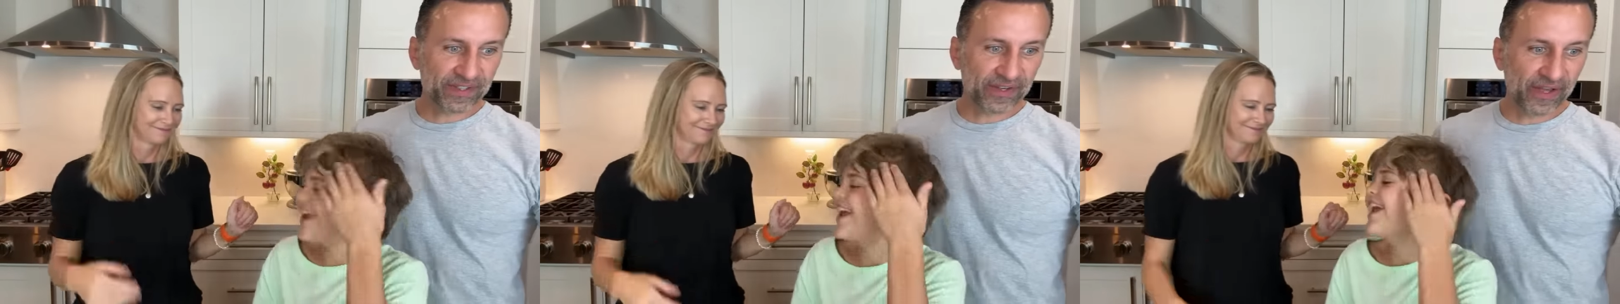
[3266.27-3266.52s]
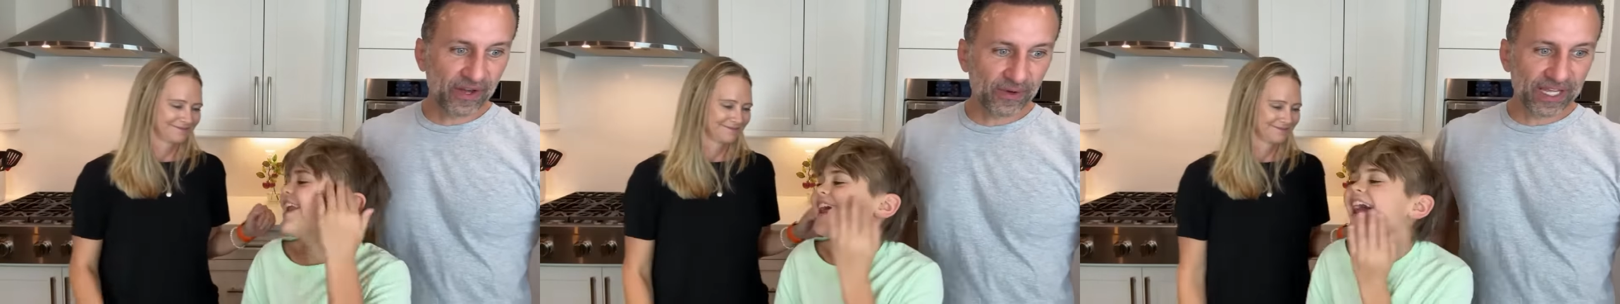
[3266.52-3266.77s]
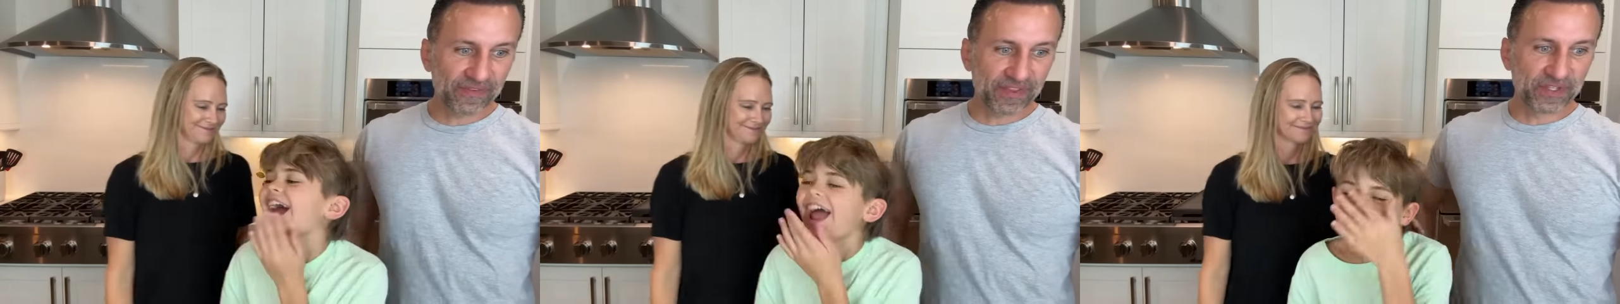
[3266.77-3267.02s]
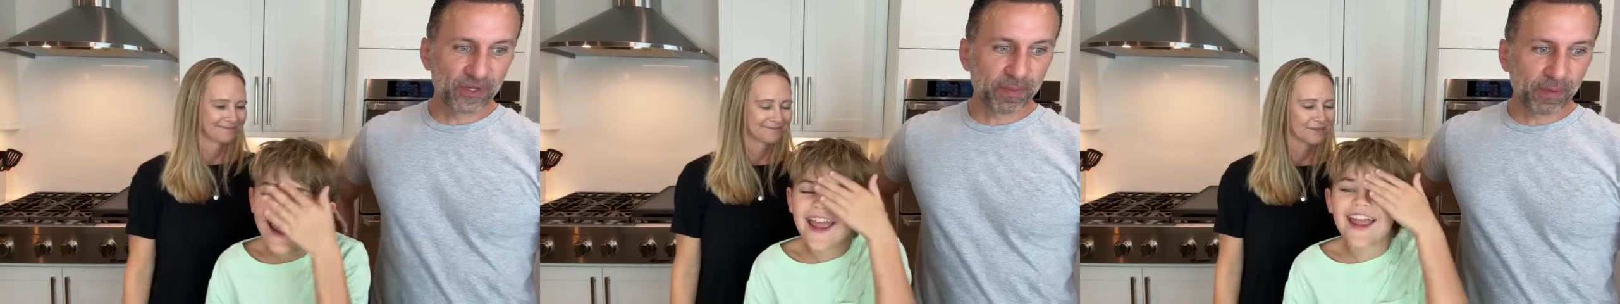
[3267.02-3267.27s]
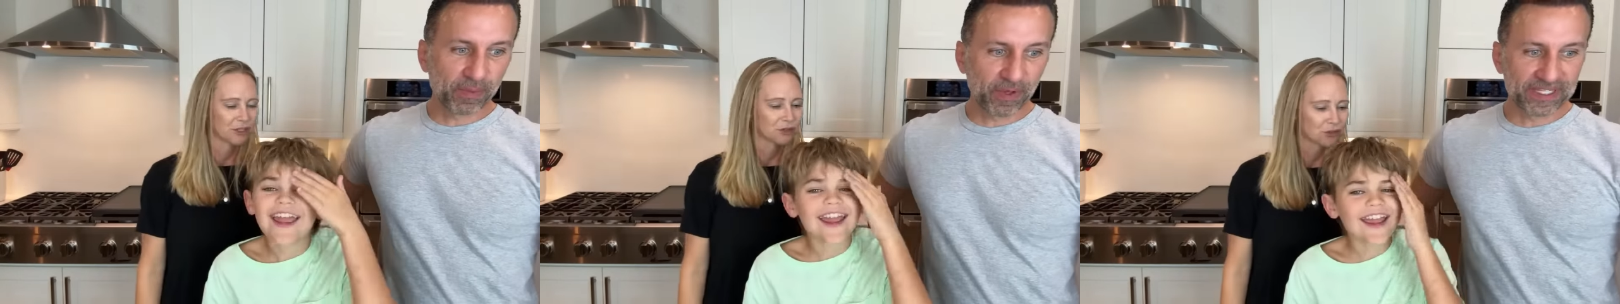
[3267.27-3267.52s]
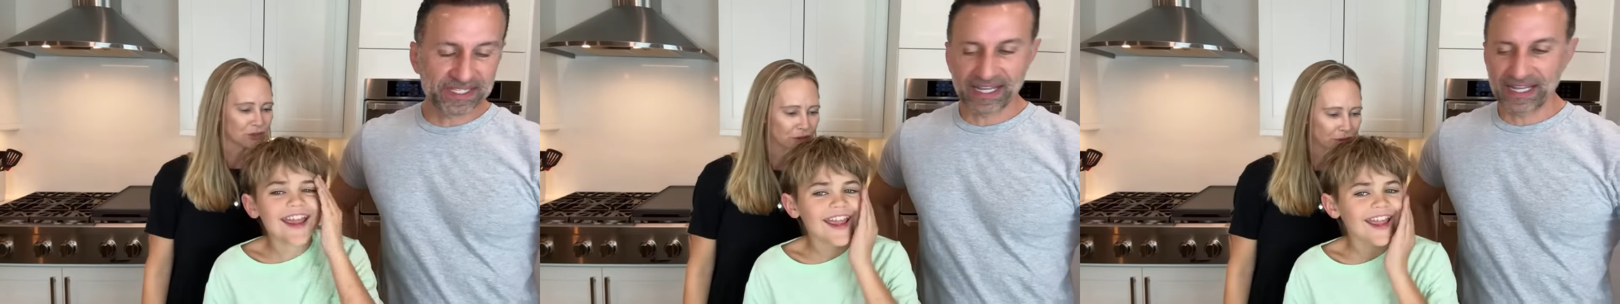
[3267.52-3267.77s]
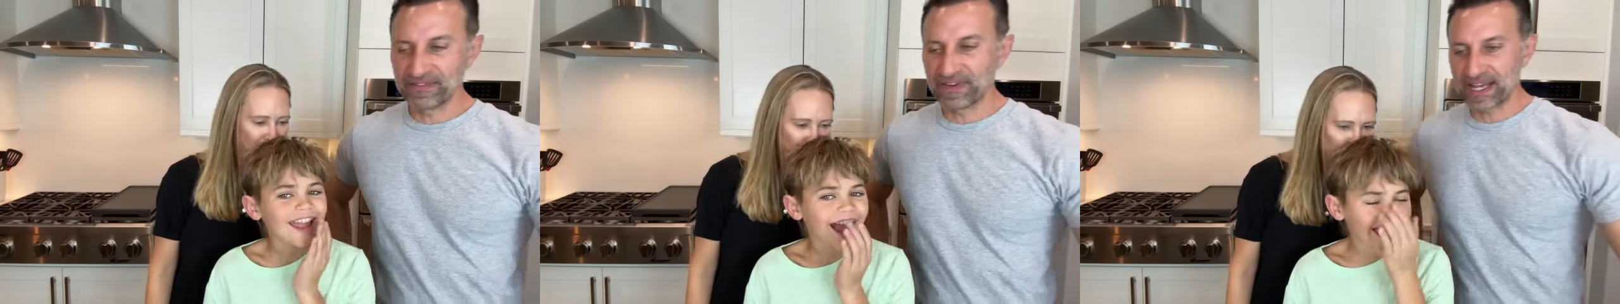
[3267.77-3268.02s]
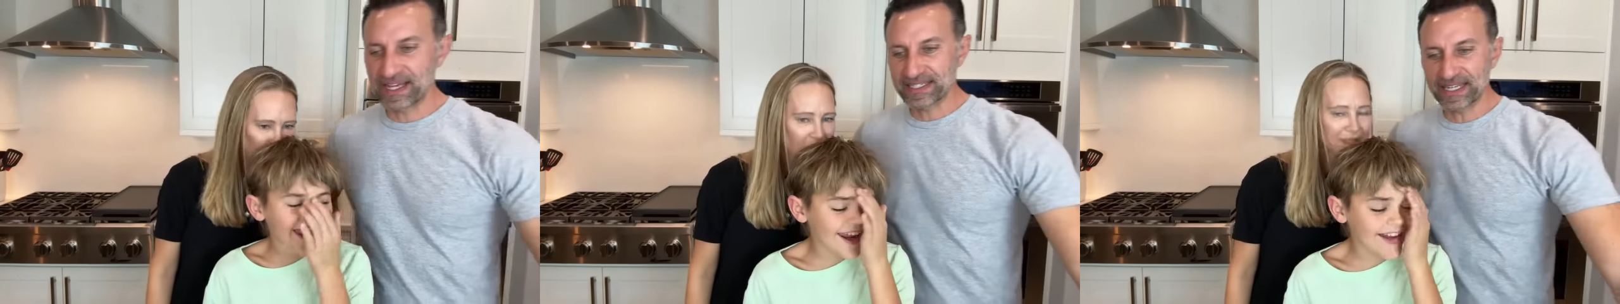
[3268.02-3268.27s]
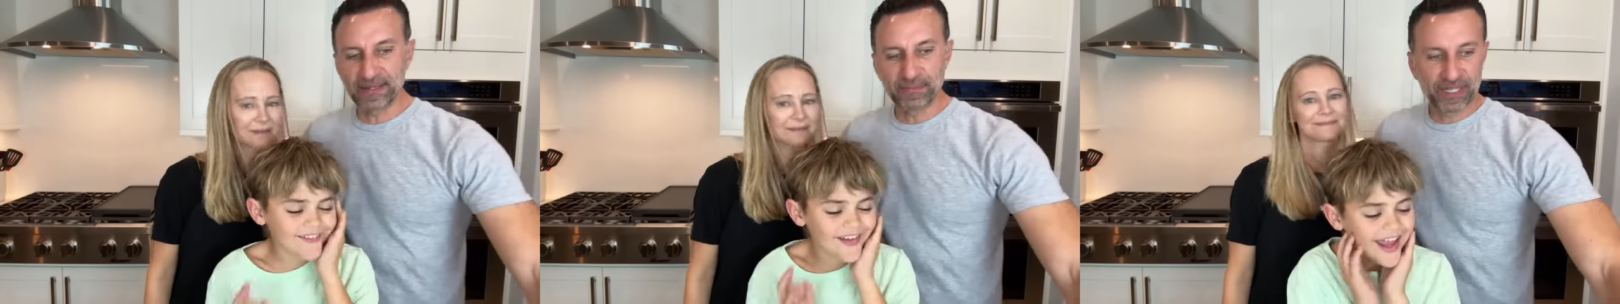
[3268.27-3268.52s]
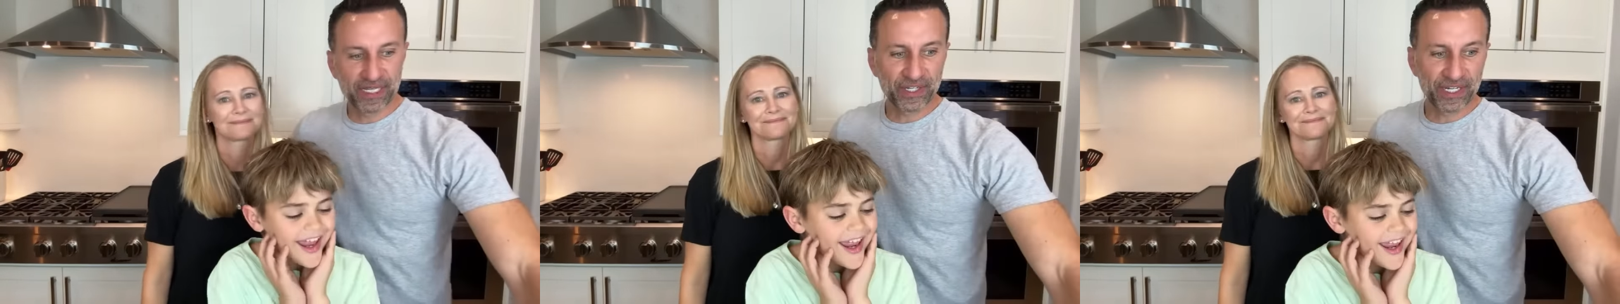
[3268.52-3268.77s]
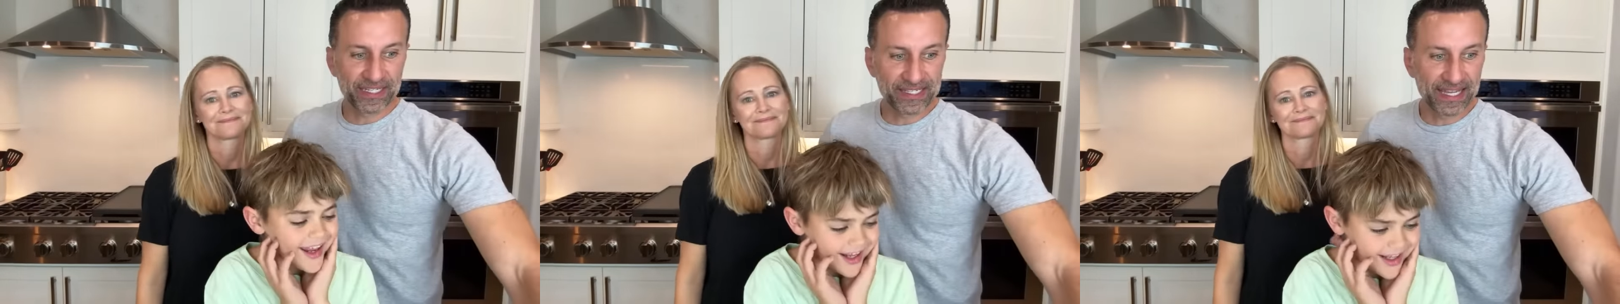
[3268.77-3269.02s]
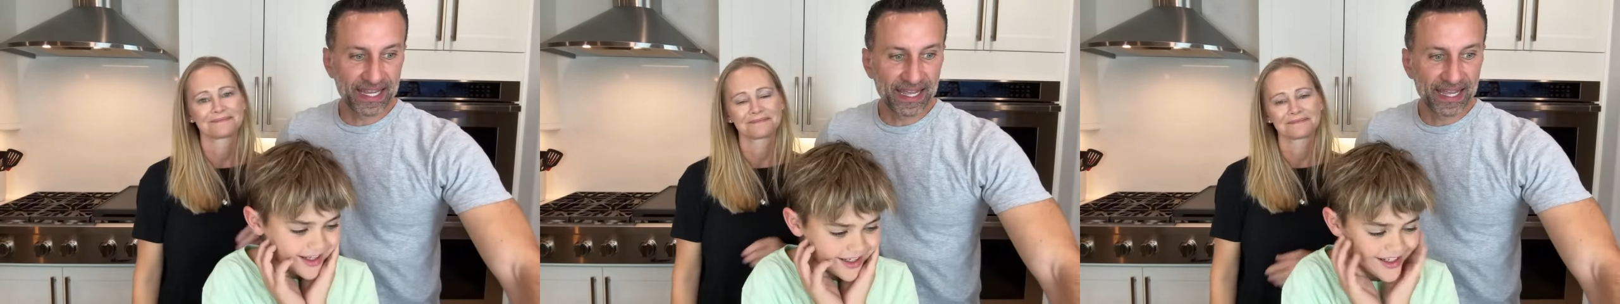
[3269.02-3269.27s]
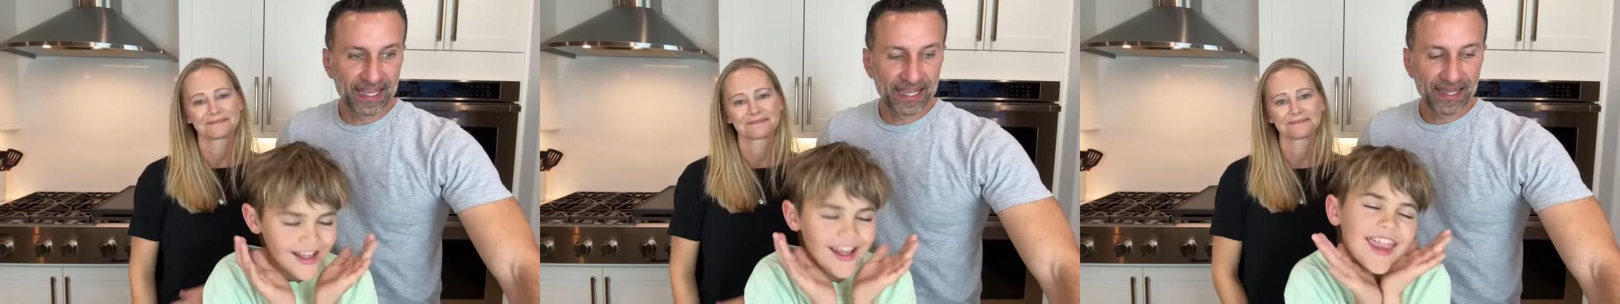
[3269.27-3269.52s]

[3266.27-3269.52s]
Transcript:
Speaker 1: to know if the Super Bowl is televised in BGC.